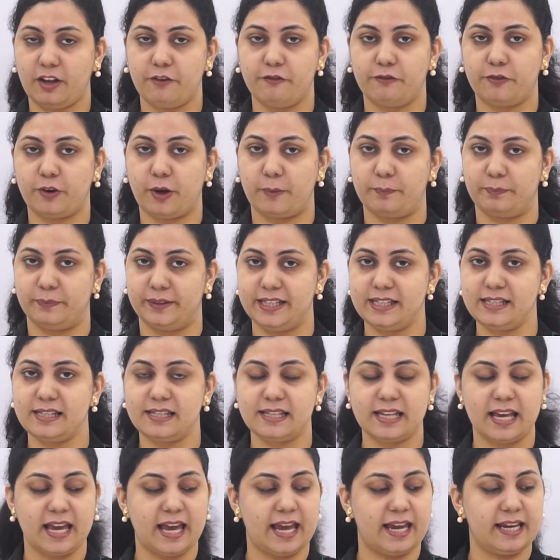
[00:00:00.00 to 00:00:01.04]
from this
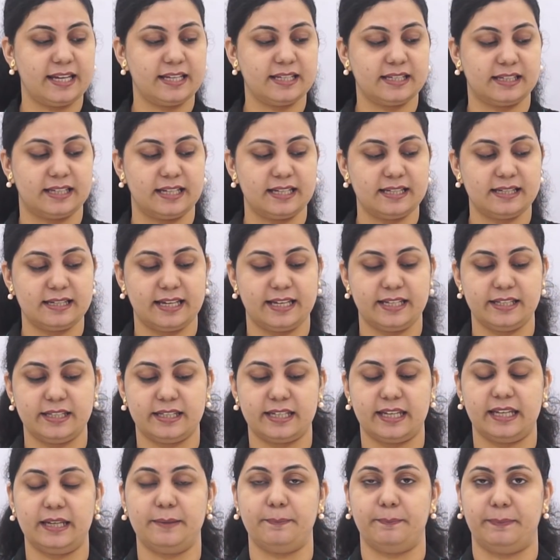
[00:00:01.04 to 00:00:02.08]
end
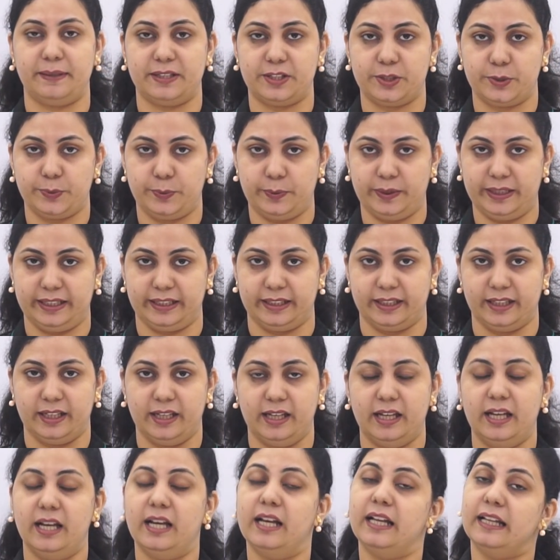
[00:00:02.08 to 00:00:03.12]
in between,
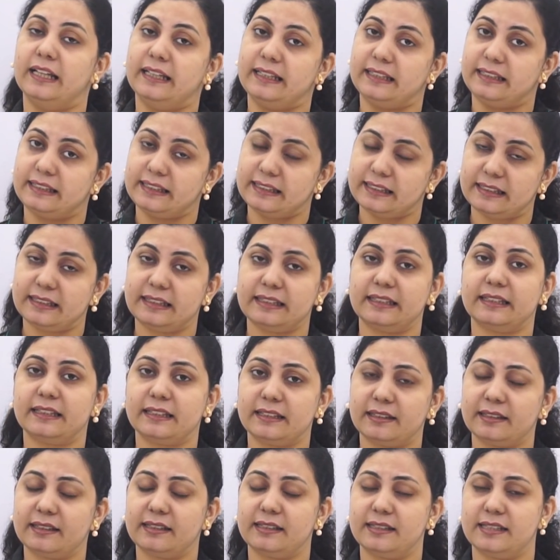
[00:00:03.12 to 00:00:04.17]

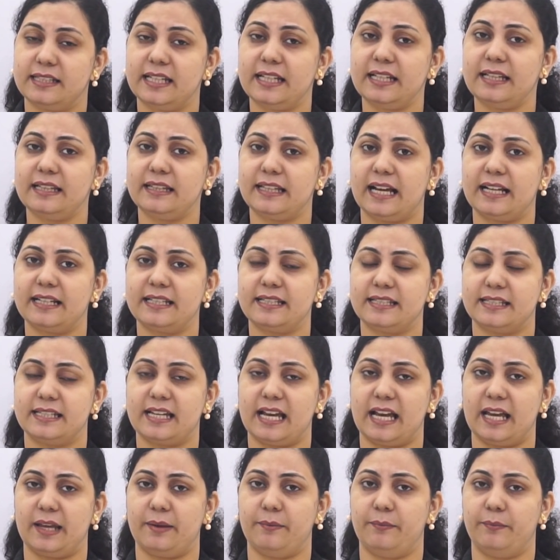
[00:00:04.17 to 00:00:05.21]
till that
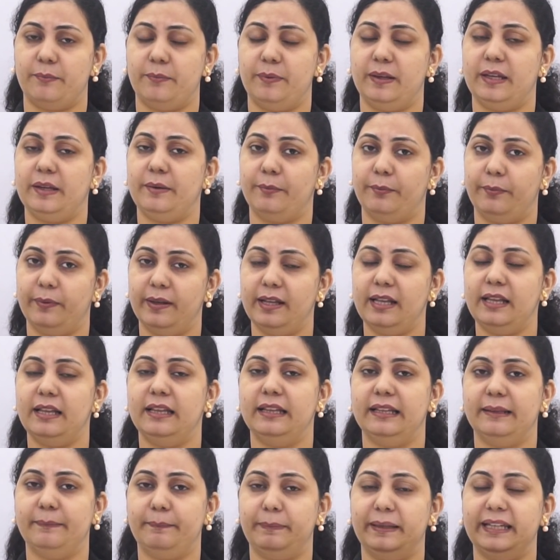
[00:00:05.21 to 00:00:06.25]
time we
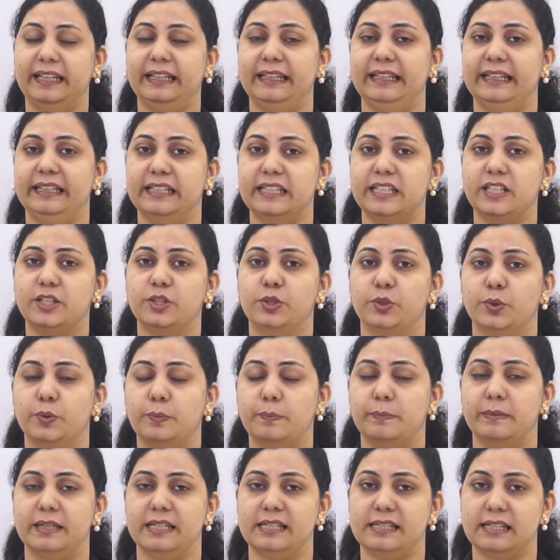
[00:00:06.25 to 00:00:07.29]
will be leading to
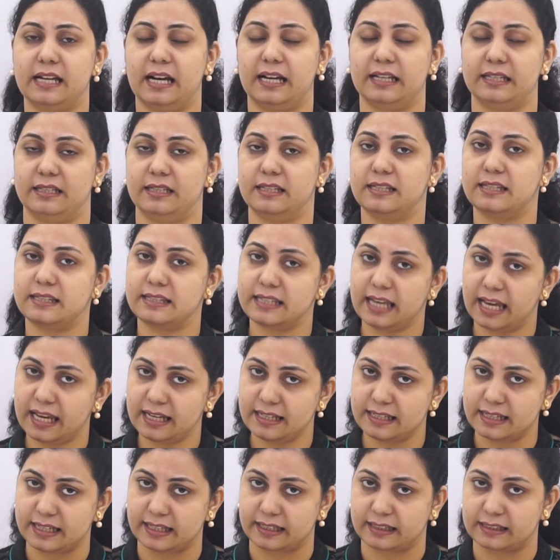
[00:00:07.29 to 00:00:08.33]

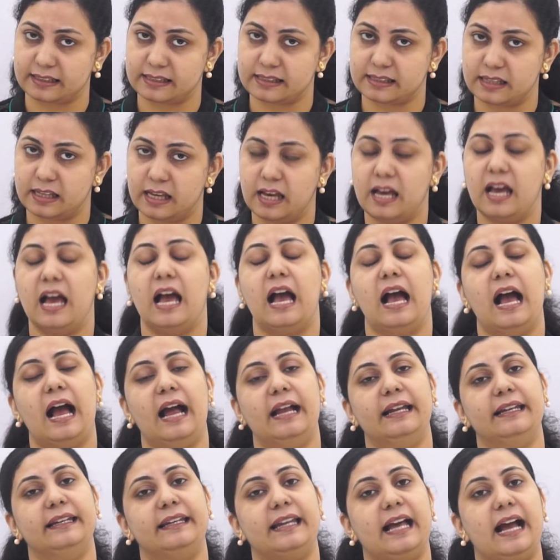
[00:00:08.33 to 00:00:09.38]
misunderstandings,
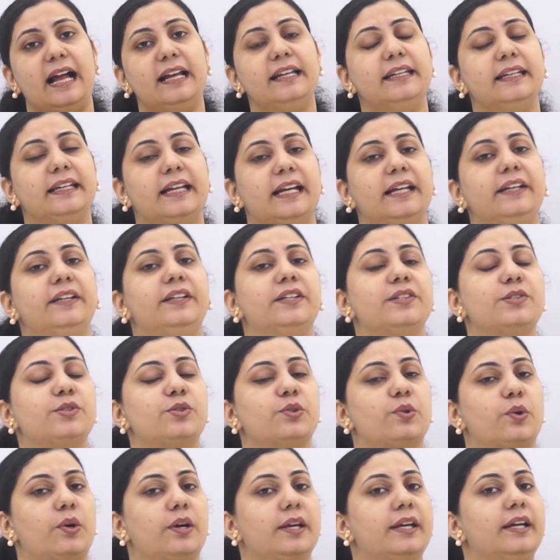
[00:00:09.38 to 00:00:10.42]
and that can
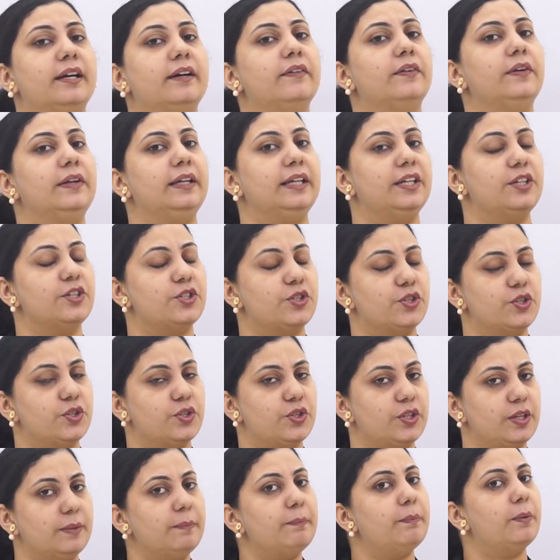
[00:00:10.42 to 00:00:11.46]
destroy a
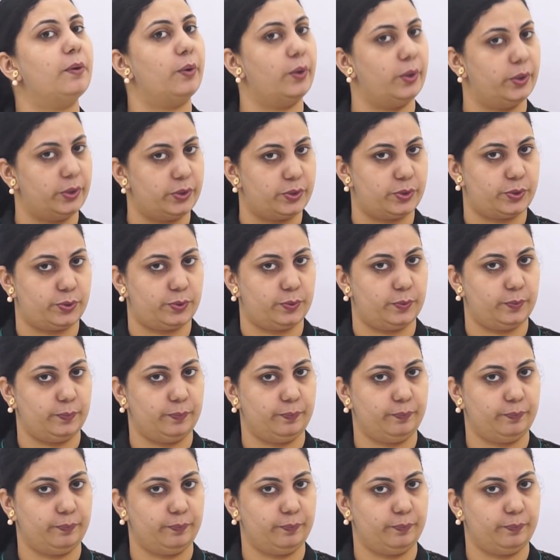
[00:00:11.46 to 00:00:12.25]
relationship also.